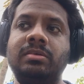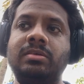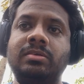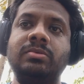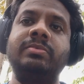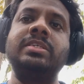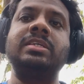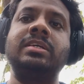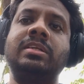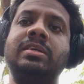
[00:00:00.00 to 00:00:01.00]
So
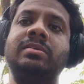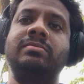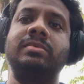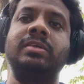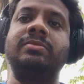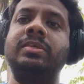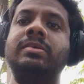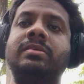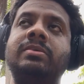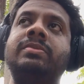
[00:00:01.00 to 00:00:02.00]
basically, if
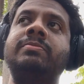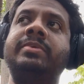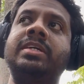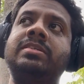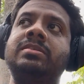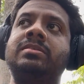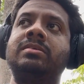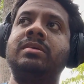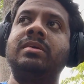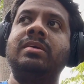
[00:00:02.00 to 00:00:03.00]
the pages
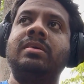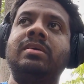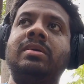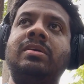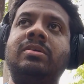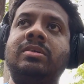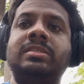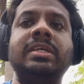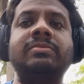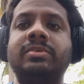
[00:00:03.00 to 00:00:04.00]
are on a
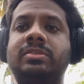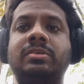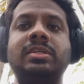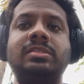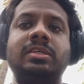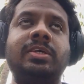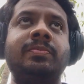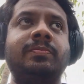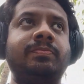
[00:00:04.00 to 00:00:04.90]
sequence, so let's say